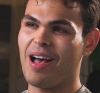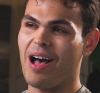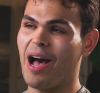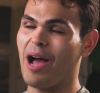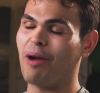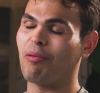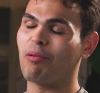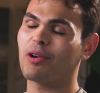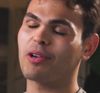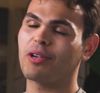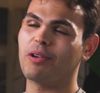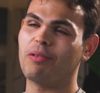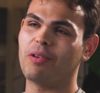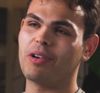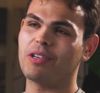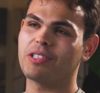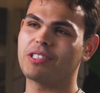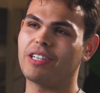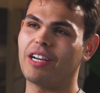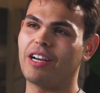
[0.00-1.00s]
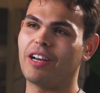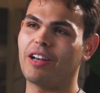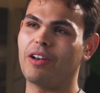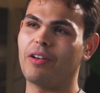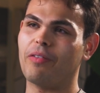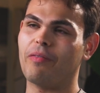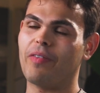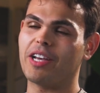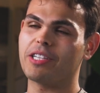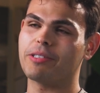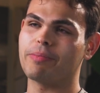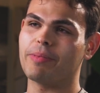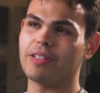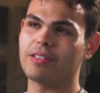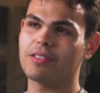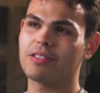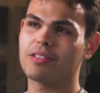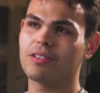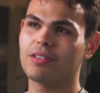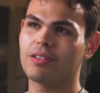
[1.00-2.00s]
I work in real estate and investments.